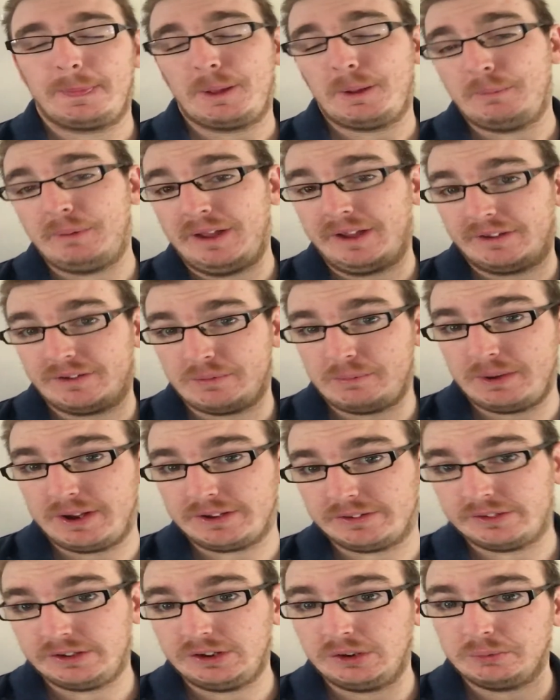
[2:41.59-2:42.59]

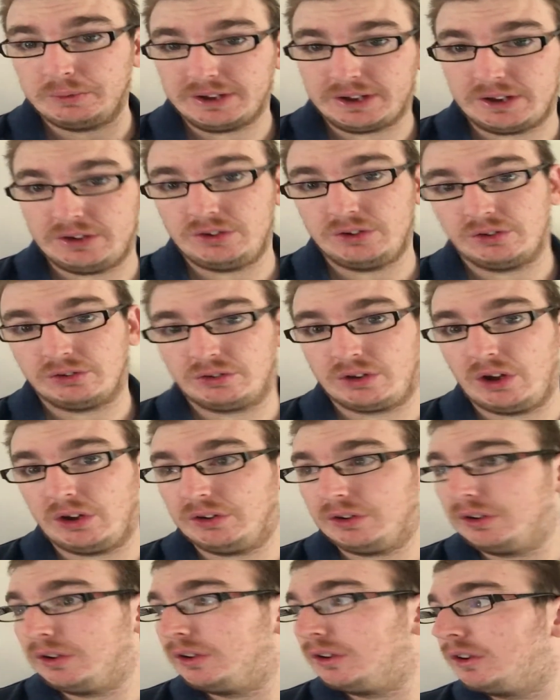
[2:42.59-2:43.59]
Basically the weekend just gone,
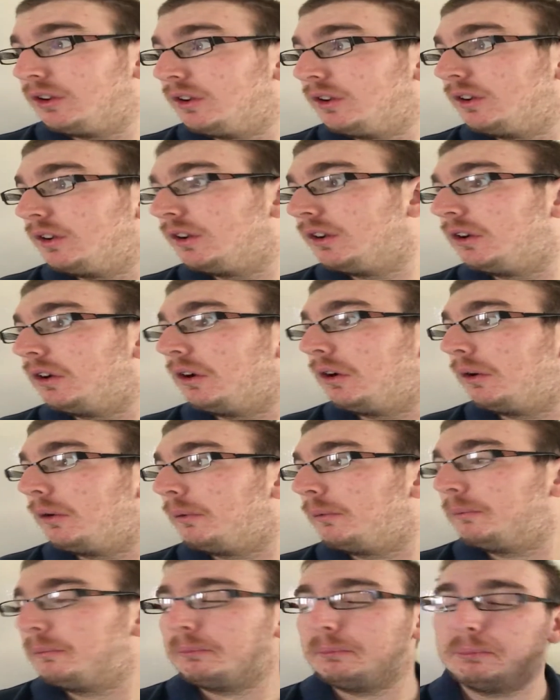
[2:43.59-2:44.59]

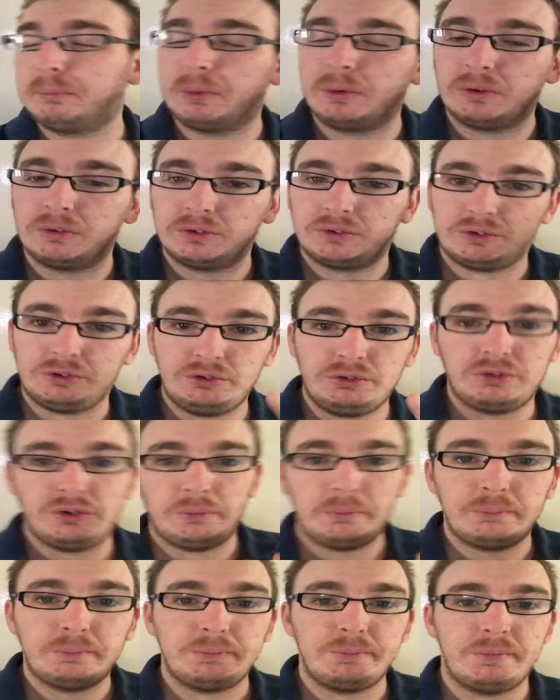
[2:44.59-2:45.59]
but due
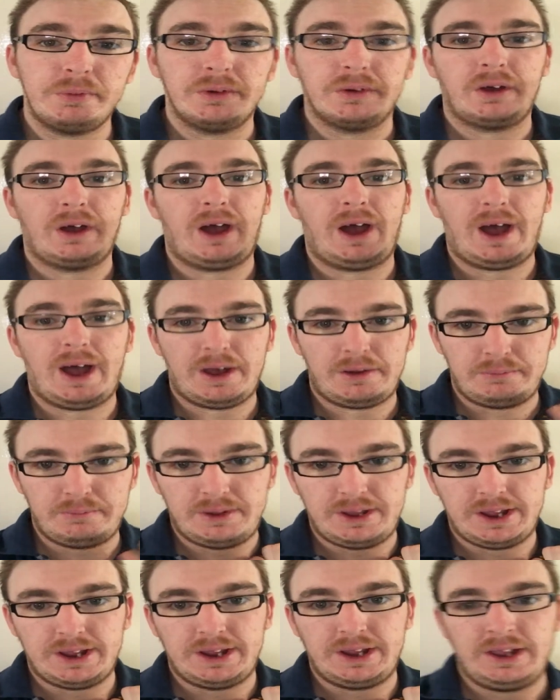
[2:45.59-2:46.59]
to
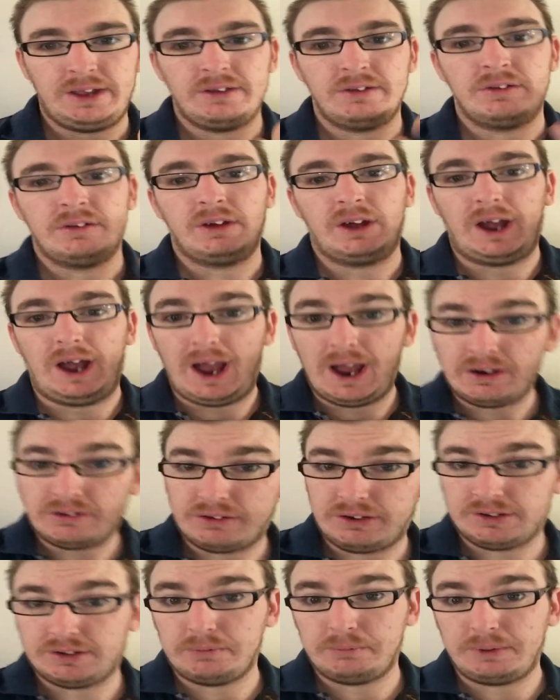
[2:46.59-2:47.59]
me
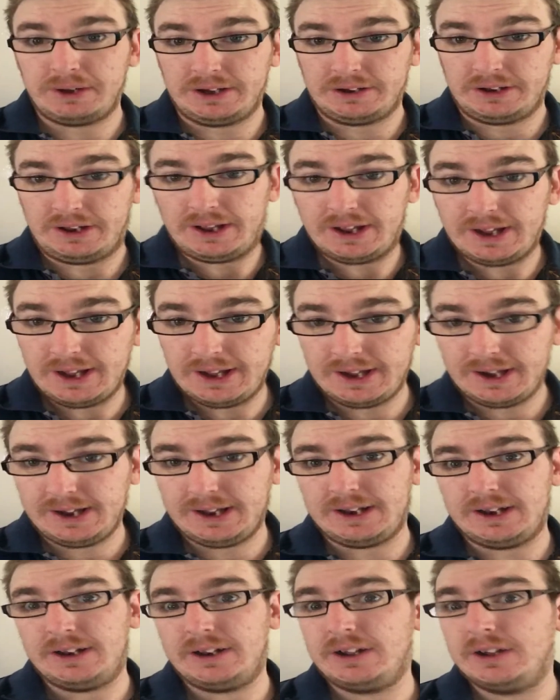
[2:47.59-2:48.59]
Angus being hit
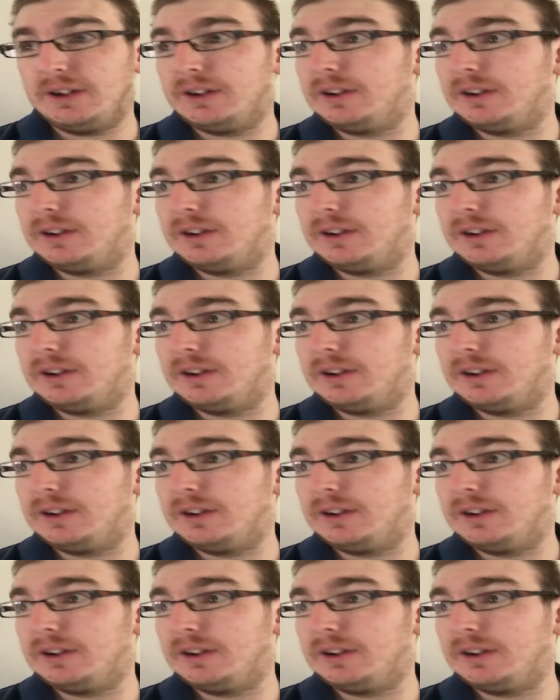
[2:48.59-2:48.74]
ill,